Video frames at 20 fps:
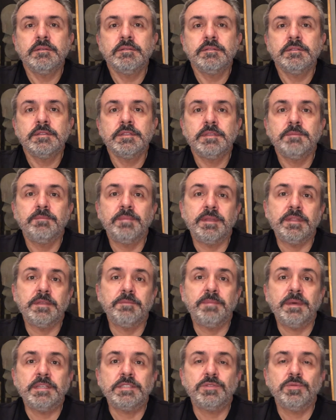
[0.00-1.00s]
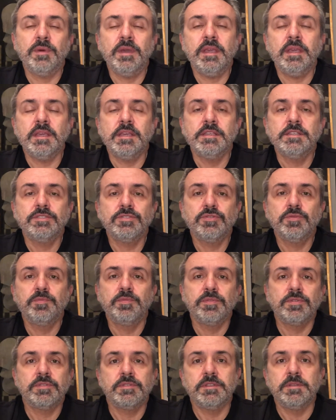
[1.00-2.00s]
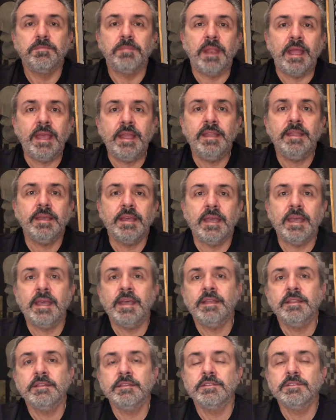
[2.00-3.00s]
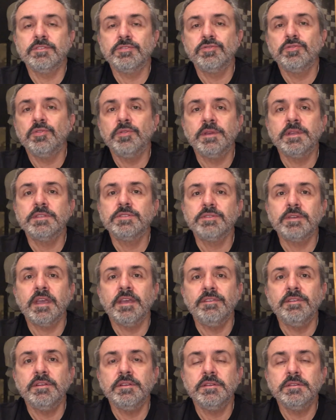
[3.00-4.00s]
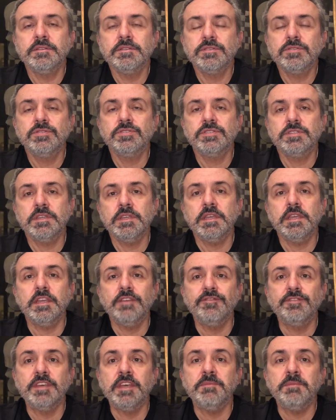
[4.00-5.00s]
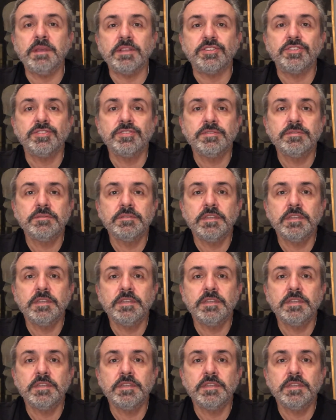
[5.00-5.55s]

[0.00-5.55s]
the best way is to put the plan and the drawing together to see if they match,